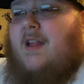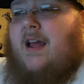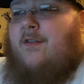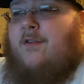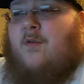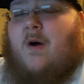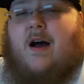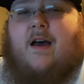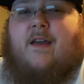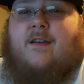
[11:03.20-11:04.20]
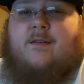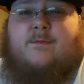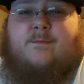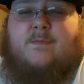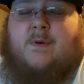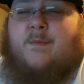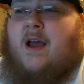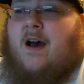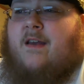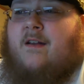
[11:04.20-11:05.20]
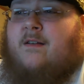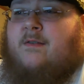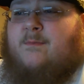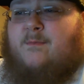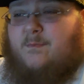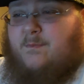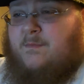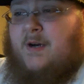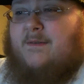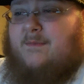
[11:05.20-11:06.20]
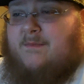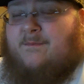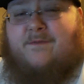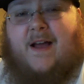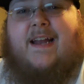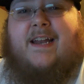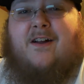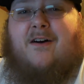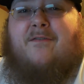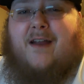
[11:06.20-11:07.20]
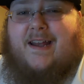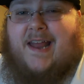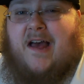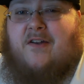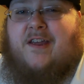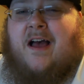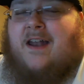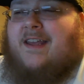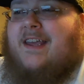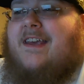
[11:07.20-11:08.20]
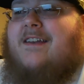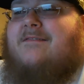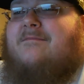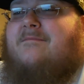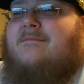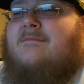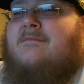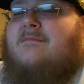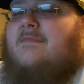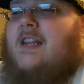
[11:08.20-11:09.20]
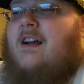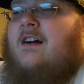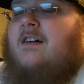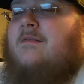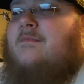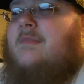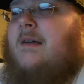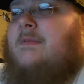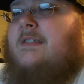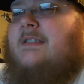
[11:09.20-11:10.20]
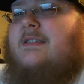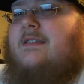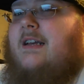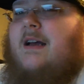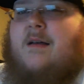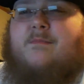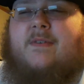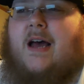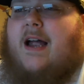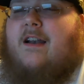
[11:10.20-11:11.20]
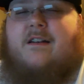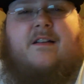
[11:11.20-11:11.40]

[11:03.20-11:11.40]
I don't know why I'm yawning, but I'm fighting it off right now to yawn again. Um, I'm just uh, I'm tired.